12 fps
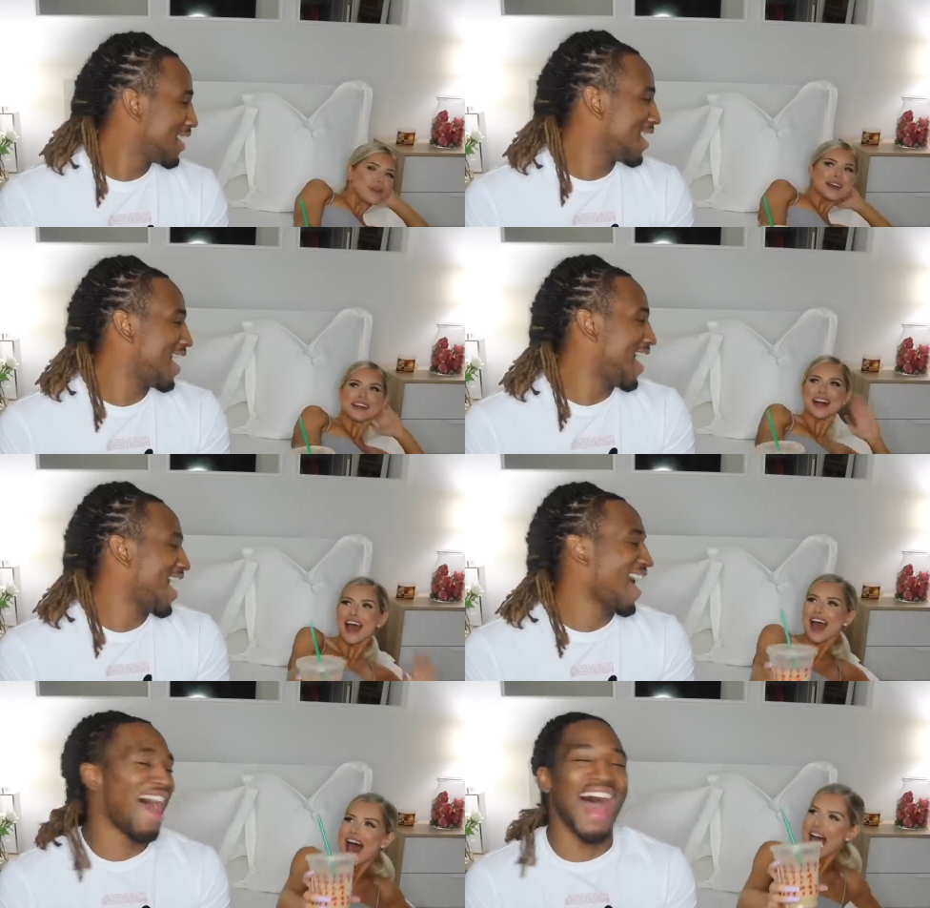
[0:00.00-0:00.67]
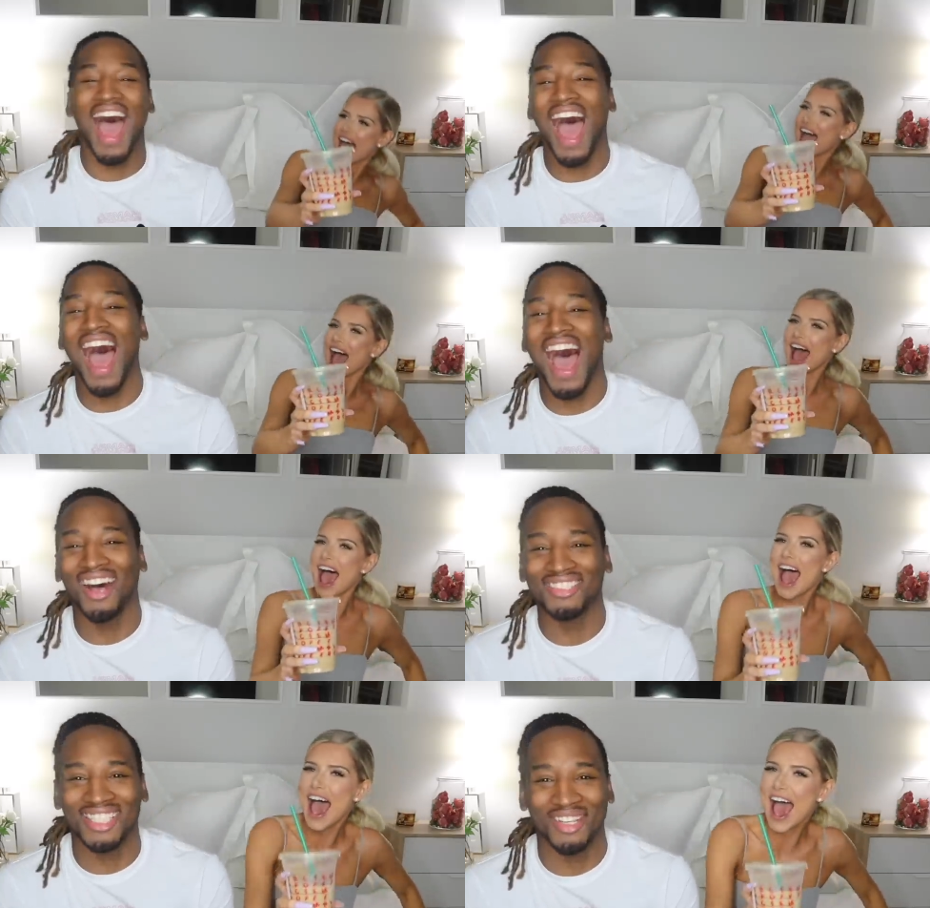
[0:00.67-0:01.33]

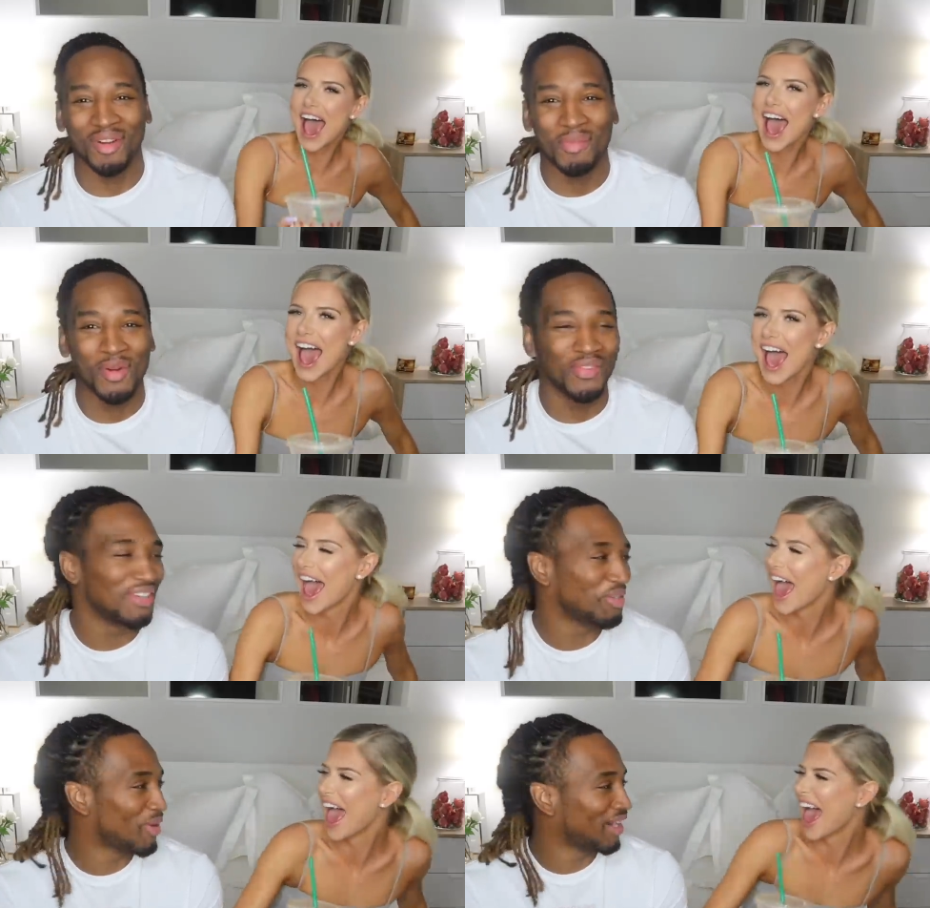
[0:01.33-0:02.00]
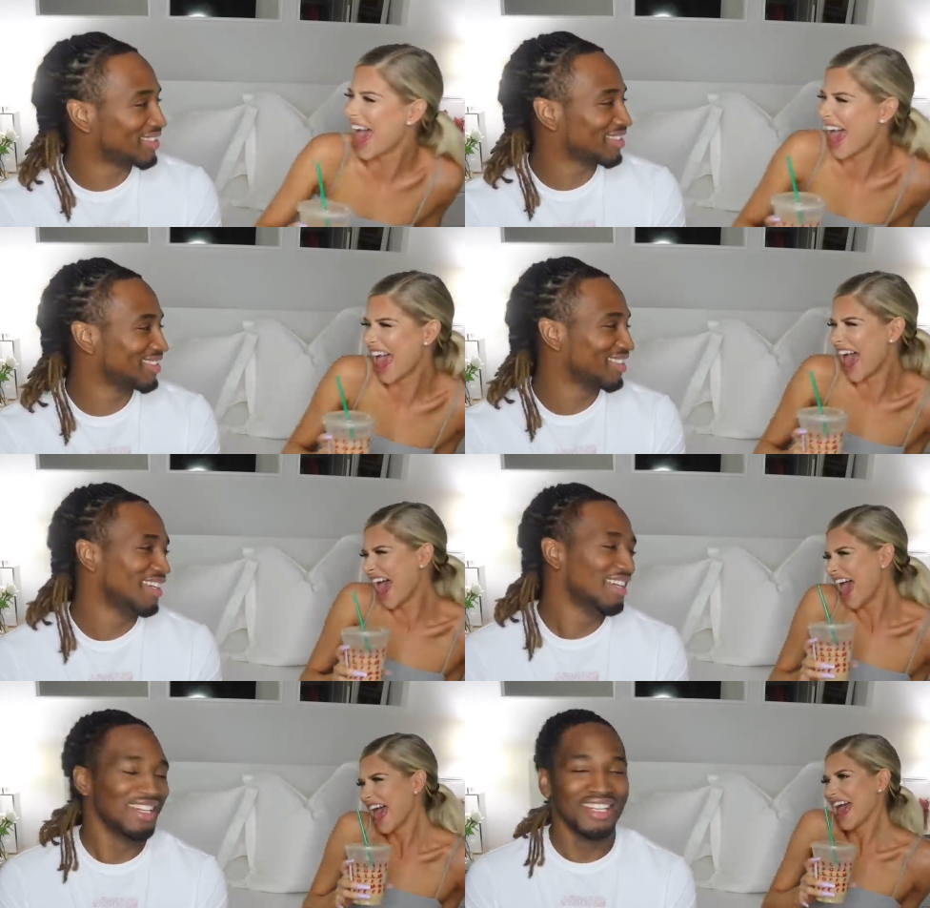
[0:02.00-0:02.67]
Speaker 1: I was like, what movie you watching?
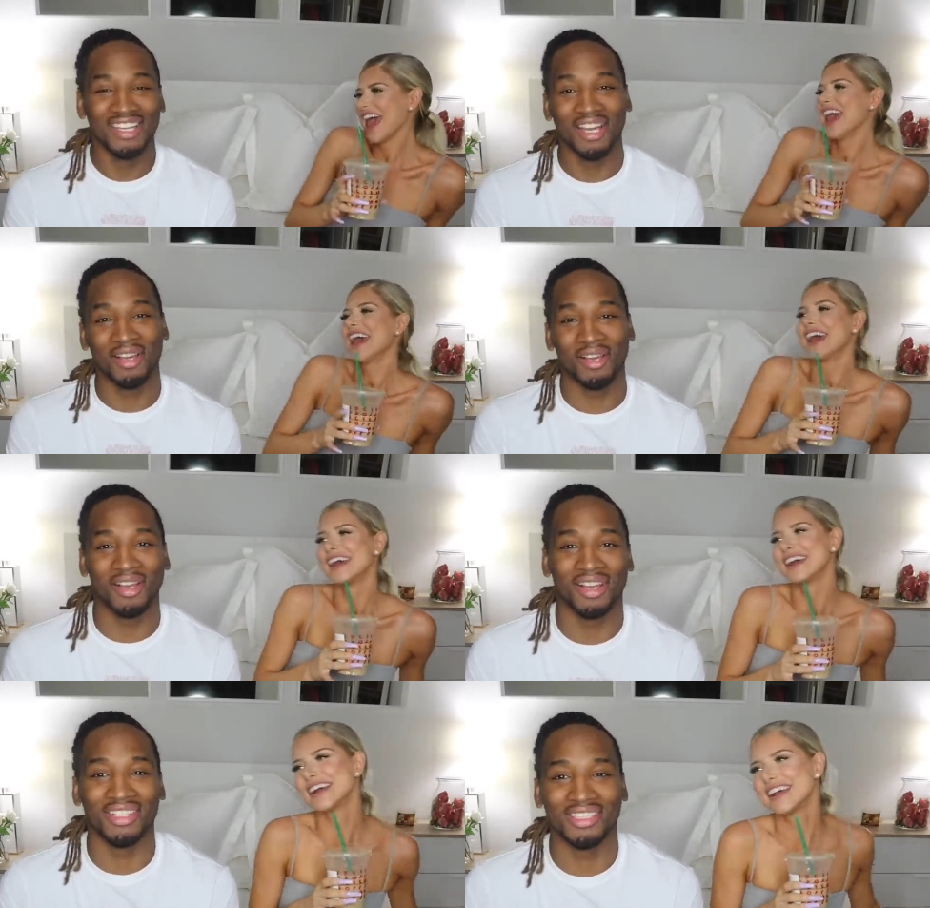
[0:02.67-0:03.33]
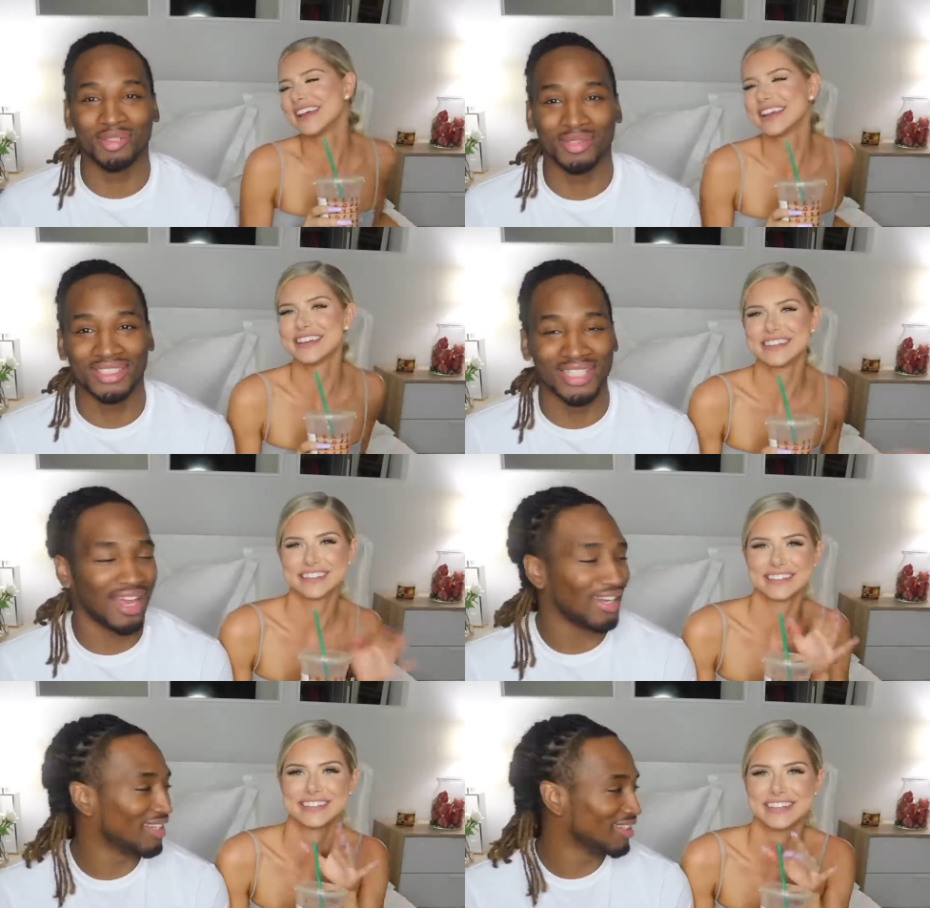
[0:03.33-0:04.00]
Uh, she was
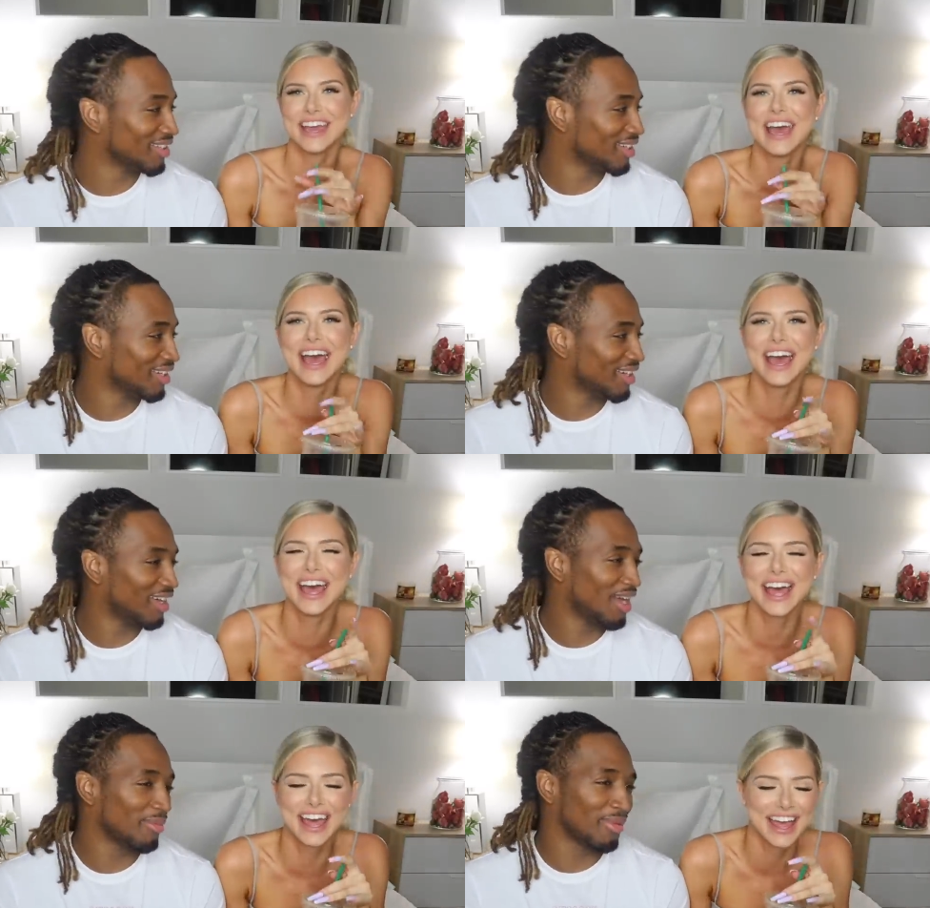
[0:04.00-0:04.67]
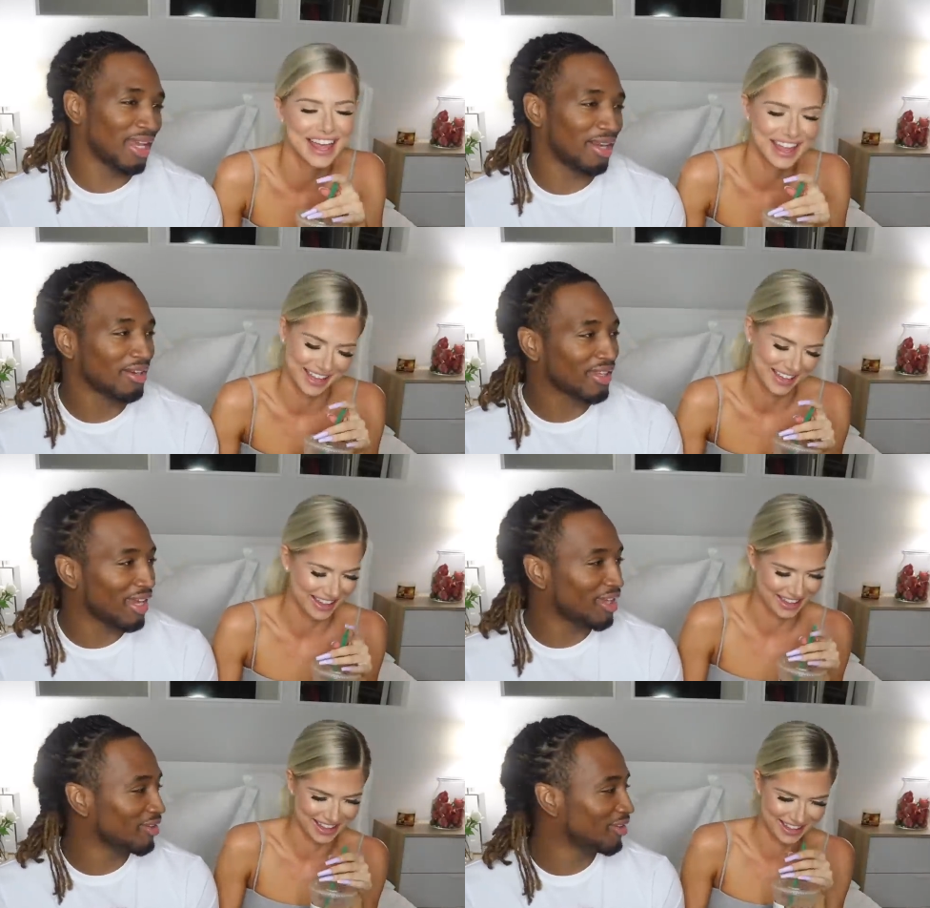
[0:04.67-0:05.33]
silent. I'm like,
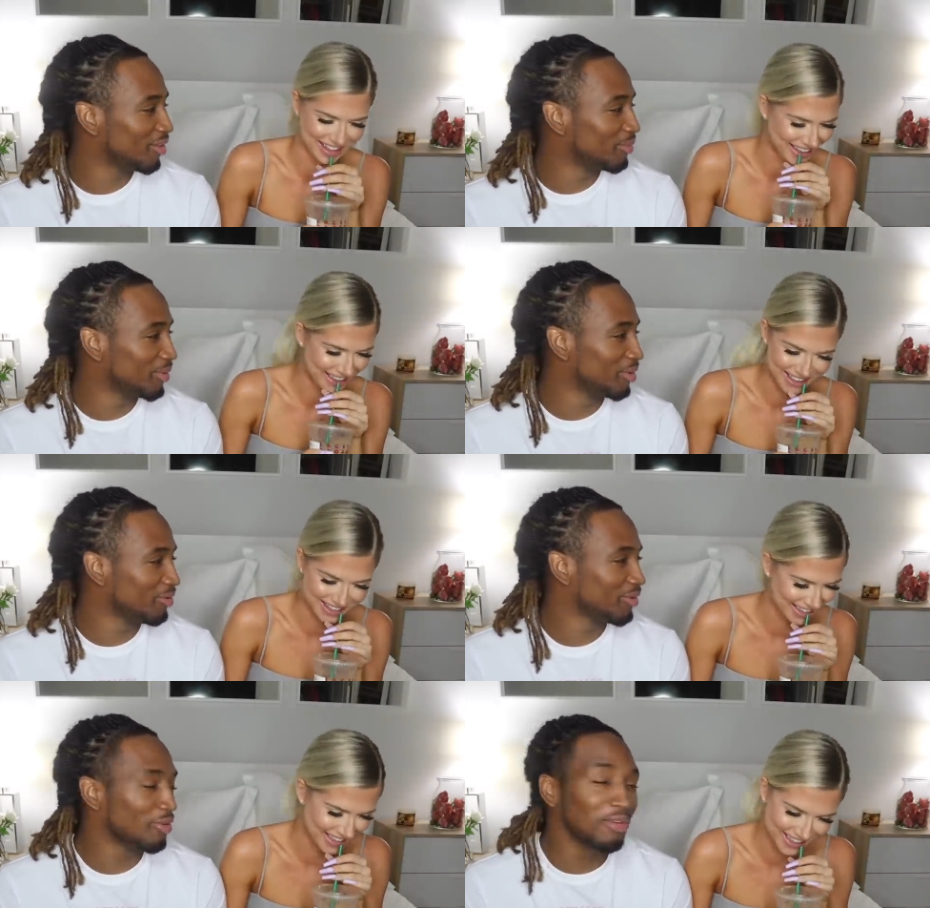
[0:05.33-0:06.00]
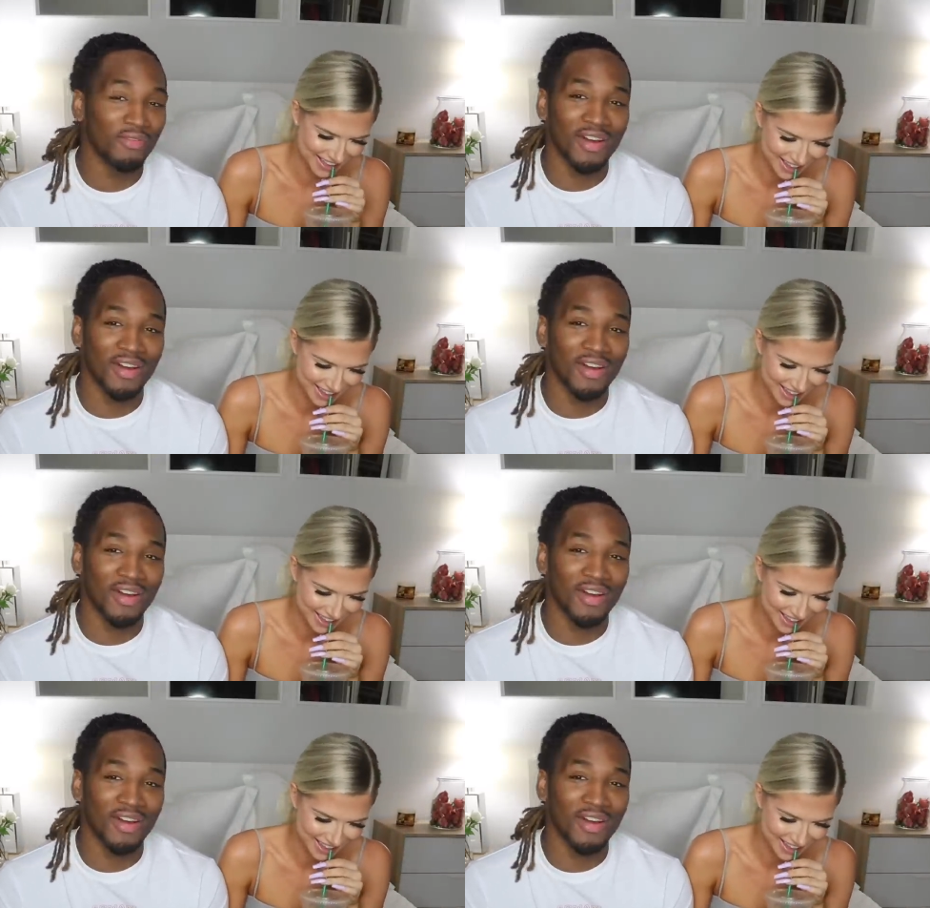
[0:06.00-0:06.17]
okay, you little mute. You